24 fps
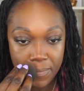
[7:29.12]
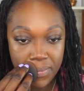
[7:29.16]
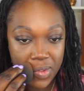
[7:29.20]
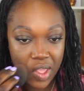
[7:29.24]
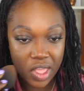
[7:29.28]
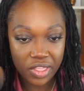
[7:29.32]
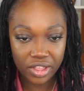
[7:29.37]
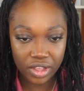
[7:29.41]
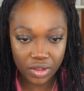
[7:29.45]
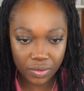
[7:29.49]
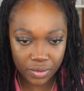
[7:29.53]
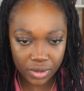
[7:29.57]
I
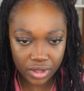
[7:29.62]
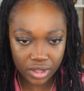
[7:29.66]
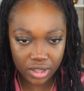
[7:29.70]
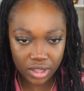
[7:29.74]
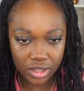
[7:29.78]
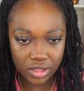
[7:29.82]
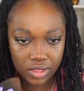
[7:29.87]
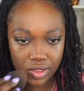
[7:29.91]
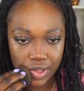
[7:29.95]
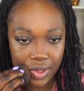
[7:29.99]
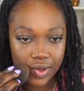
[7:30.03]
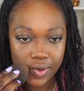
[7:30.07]
think we're
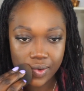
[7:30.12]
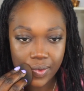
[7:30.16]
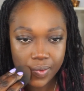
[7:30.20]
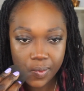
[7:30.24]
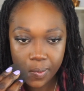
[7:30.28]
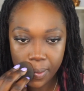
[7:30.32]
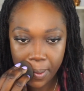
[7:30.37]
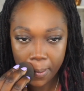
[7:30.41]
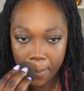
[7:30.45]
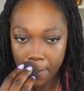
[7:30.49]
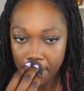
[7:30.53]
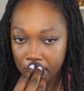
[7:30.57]
good though.
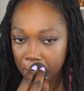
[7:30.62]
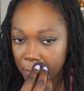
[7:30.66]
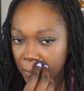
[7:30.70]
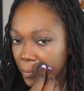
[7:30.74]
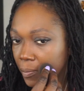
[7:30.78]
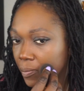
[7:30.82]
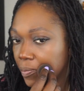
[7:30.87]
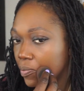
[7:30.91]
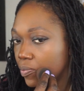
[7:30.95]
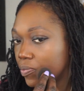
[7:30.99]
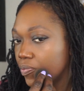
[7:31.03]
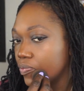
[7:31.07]

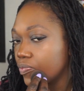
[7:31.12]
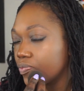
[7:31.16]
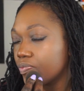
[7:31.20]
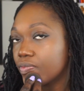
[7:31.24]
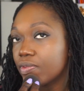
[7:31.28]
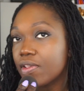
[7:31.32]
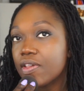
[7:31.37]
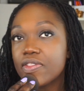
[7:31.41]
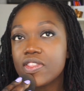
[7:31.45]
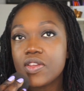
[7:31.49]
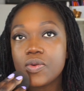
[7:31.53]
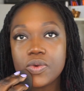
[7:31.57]

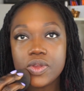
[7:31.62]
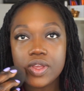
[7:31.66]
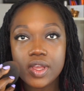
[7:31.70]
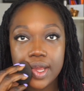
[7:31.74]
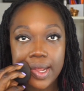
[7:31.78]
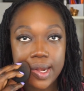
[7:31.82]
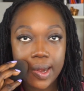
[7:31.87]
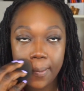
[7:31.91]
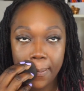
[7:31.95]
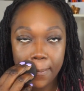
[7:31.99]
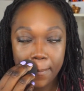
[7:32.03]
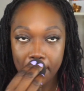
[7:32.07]
I think we're
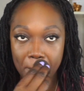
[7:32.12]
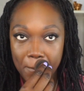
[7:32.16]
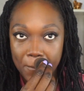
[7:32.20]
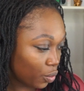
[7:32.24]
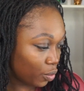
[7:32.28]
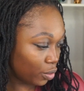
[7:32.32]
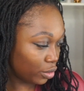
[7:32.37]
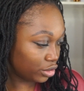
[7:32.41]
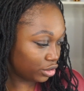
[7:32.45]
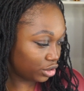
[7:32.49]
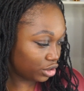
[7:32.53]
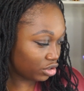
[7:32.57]
good.
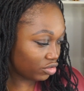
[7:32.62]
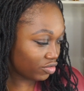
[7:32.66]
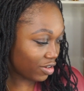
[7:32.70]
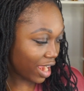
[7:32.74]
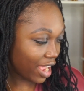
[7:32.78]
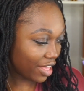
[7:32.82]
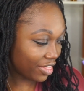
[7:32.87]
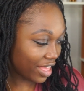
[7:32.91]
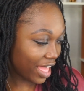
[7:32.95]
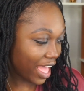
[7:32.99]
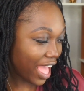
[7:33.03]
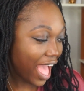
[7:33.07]
Would you
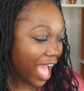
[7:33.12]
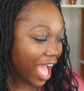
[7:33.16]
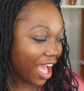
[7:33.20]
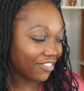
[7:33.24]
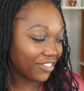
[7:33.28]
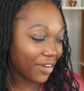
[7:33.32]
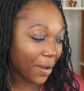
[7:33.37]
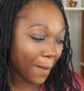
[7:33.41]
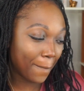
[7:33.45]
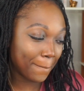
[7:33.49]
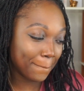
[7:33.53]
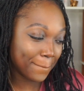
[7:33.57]
rather
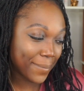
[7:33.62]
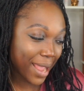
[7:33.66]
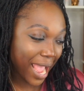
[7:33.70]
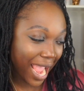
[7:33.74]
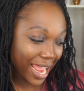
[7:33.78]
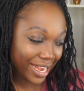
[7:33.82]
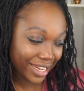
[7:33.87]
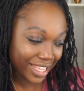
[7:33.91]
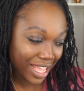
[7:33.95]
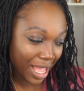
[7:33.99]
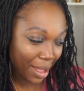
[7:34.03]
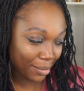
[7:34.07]
have a
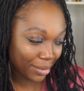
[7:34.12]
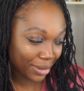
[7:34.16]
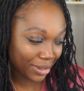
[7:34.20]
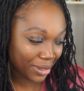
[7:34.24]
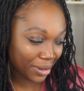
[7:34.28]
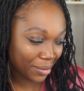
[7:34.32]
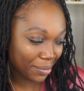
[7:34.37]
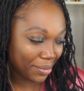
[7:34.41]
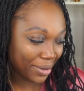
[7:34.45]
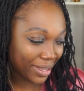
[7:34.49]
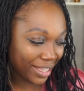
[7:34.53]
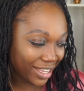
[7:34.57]
bad
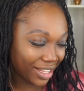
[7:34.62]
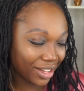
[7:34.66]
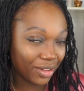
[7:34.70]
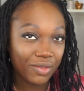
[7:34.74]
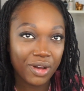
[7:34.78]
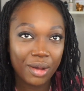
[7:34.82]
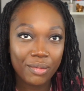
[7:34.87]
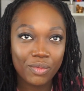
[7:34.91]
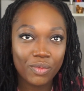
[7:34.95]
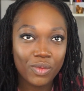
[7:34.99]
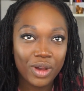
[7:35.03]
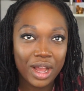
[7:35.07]
chemical peel?
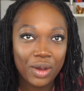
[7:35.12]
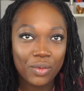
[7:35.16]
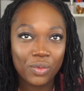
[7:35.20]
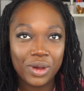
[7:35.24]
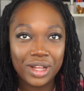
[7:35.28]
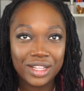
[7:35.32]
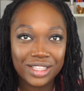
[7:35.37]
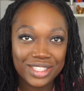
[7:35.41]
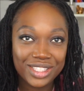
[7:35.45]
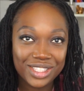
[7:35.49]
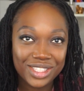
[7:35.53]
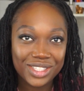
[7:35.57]

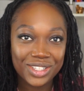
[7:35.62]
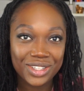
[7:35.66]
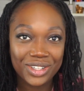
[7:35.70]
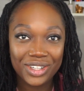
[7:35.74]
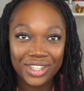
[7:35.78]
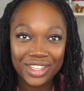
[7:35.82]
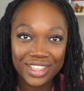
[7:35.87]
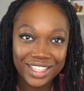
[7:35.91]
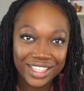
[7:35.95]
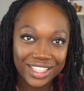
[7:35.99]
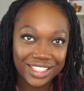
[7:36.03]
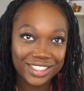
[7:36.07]
What's
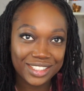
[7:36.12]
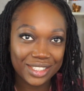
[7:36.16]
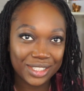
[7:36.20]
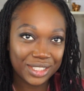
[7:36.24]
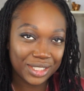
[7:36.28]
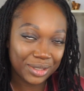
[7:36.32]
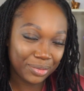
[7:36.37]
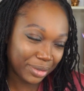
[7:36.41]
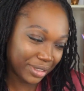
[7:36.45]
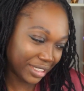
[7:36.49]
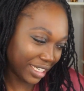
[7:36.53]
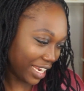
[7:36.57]
all this?
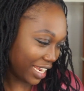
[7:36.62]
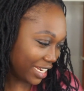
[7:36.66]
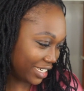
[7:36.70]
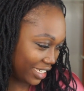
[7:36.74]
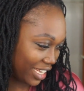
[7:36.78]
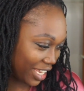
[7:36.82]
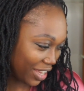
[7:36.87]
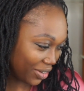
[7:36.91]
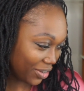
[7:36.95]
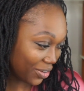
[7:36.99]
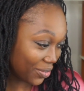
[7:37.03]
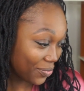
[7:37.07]
Put your hand
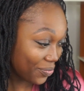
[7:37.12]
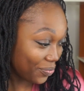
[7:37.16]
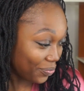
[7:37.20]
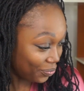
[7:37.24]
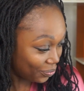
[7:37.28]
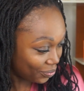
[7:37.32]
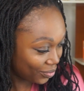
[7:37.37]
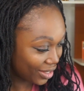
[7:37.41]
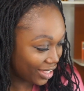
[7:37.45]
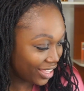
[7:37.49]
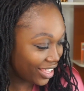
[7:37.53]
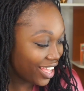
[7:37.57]
down.
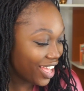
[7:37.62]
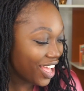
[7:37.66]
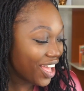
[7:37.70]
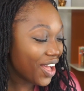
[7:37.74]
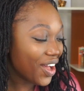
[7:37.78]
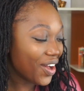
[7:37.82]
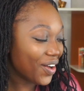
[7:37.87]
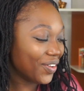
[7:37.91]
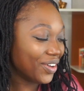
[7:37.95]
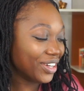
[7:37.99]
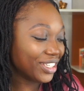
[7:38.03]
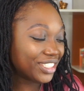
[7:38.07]

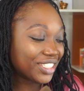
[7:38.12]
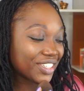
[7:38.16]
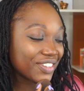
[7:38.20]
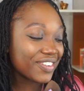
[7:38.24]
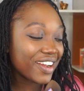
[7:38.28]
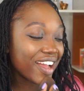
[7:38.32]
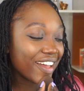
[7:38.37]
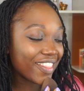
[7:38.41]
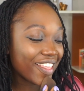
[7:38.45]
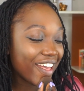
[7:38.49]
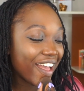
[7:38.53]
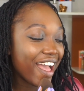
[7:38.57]
Would you
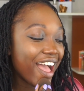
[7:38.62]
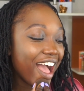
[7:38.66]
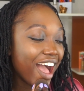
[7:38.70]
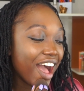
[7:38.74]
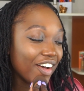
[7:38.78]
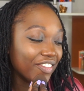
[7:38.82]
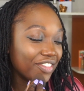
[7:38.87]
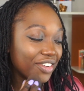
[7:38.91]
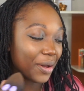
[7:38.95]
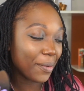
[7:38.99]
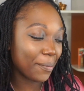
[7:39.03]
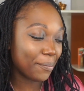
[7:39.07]
rather
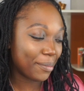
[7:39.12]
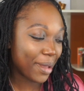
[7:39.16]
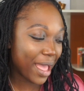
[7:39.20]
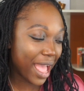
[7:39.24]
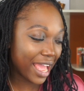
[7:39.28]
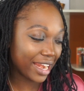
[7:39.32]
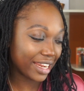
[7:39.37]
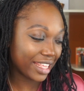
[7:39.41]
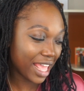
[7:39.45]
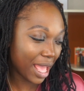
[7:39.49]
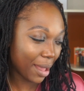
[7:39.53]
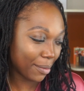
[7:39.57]
have a
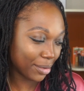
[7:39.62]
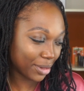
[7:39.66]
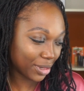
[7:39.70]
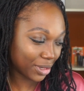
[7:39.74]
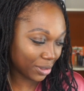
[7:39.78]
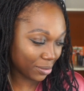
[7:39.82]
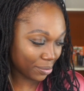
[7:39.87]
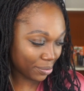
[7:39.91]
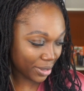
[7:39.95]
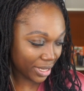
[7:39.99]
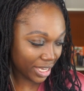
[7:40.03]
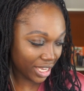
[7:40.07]
bad
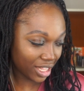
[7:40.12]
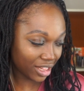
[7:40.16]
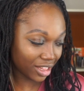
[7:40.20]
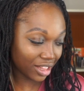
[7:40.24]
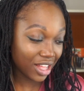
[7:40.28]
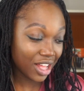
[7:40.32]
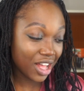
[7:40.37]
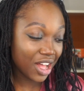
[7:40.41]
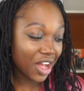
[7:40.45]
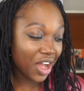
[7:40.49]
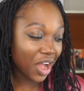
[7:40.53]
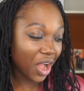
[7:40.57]
chemical peel
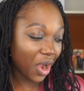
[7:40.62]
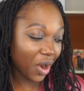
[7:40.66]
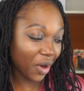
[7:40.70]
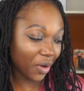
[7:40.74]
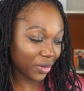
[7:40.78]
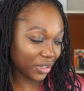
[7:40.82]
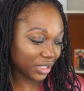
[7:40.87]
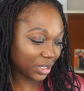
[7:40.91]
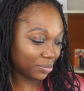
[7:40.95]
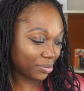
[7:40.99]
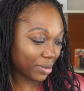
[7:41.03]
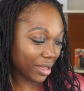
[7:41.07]

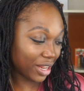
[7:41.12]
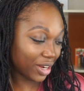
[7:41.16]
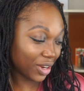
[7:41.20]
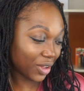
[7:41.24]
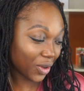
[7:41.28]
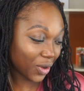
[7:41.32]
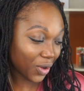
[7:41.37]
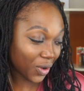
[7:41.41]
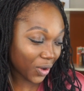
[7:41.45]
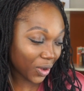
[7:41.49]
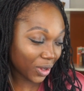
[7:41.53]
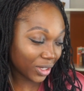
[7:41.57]
or spend
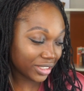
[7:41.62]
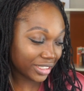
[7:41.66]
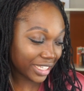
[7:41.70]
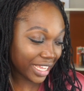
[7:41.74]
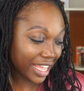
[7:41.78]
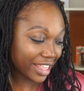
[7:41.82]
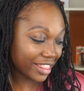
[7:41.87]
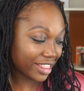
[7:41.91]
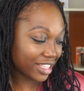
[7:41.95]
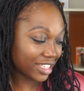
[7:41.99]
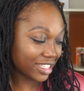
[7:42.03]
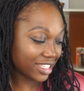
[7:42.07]
all
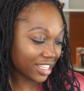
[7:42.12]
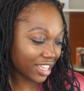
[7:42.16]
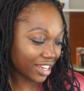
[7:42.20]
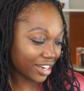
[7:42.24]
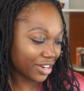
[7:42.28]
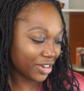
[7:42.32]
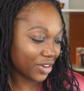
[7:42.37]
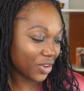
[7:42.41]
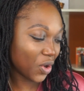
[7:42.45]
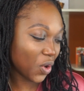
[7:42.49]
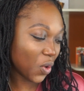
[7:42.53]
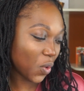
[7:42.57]
day in the sun
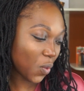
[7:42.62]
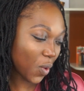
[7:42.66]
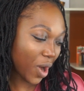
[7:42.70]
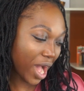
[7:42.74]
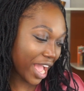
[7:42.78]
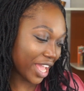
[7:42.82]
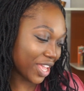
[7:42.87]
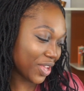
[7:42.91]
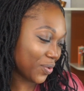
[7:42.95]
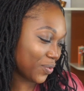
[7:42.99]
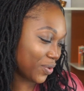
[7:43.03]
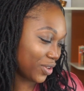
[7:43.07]
in
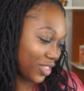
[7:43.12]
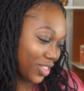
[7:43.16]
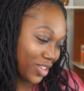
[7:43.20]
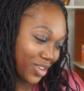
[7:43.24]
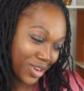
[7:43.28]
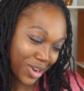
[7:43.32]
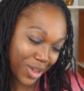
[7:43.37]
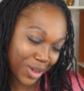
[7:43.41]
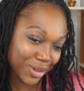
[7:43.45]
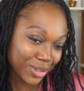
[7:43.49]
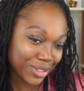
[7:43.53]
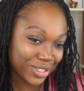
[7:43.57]
Hawaii with
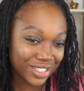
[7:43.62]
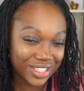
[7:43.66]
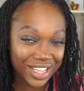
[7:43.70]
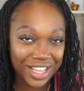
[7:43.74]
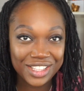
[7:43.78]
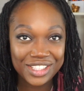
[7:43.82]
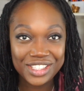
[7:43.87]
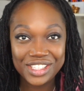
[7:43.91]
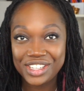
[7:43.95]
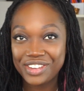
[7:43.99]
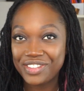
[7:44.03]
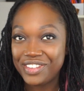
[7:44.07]
no
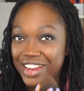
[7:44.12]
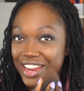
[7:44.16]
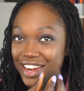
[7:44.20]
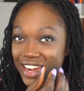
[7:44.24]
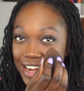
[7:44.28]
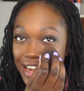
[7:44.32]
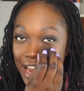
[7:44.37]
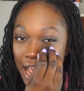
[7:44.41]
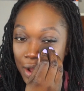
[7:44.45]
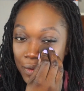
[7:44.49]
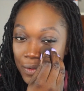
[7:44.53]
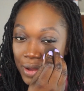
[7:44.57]

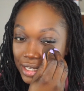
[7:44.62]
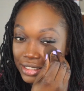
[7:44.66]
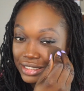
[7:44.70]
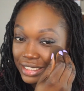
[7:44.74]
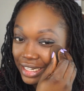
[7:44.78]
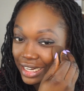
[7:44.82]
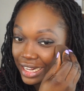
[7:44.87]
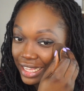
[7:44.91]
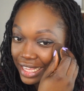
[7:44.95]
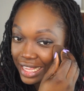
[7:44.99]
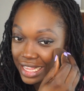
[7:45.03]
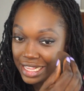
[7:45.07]
sunscreen? That
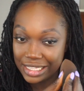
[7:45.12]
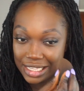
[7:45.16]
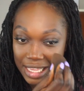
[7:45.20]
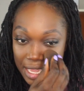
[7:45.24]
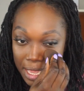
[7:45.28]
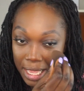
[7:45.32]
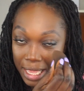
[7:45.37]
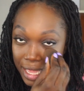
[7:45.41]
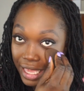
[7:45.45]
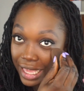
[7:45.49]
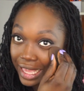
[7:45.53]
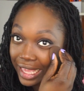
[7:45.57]
question is
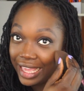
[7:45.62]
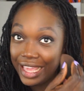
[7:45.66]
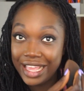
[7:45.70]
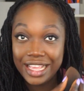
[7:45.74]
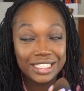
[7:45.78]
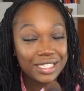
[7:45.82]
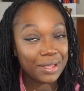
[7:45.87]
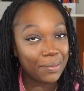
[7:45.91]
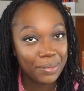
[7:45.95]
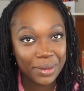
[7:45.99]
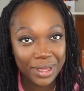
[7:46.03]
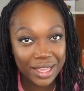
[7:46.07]
easy.
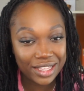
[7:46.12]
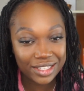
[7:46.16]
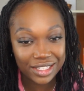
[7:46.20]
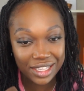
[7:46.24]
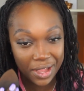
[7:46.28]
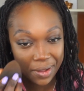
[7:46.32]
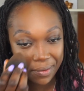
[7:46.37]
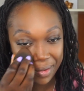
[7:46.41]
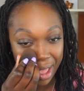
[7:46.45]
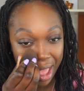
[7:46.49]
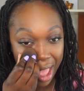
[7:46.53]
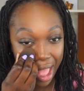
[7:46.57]
Easy
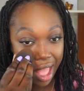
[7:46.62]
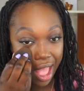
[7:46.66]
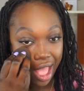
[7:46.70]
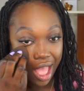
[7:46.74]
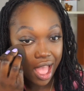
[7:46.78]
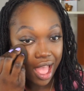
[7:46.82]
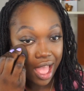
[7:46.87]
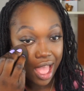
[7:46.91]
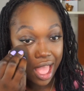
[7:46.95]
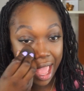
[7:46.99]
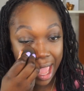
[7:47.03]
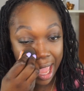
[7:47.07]
peasy.
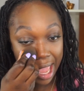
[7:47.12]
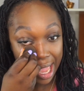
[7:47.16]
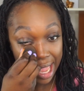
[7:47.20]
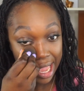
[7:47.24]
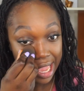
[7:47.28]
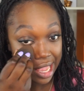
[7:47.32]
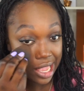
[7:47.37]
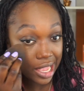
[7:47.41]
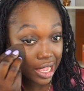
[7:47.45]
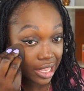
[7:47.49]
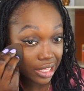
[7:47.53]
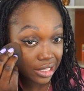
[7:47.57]

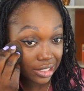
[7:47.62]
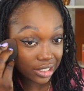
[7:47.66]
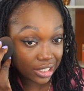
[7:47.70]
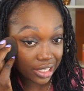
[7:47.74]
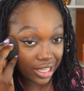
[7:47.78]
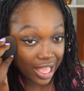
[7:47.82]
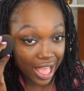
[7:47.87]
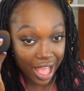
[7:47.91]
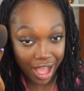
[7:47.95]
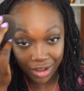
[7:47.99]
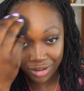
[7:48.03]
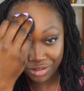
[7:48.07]

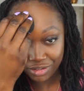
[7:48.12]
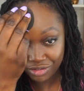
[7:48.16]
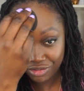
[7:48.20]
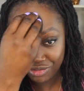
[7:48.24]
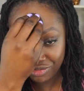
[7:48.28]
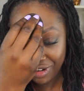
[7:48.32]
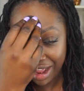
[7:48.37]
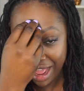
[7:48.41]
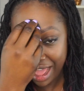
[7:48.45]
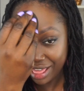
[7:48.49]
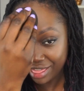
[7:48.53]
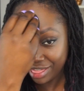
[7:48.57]
Easy. I would
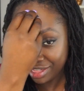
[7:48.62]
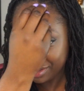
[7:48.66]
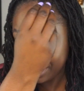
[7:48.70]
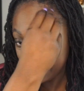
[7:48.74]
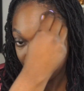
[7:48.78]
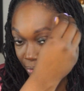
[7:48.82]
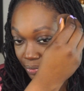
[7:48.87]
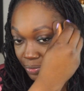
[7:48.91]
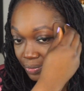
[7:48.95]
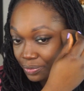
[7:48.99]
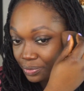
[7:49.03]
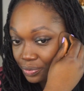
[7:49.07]

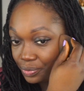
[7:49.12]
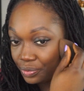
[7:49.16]
rather,